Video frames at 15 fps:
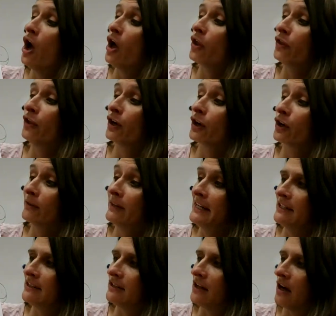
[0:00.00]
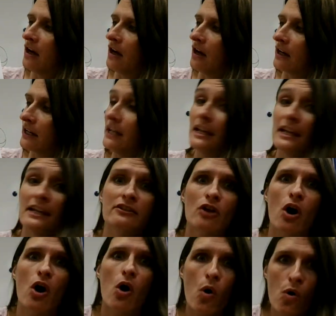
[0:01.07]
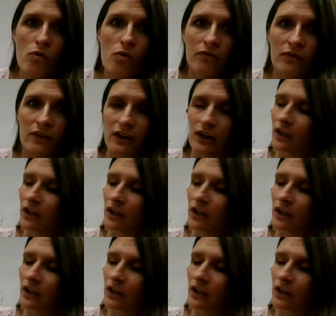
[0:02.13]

The green dog is over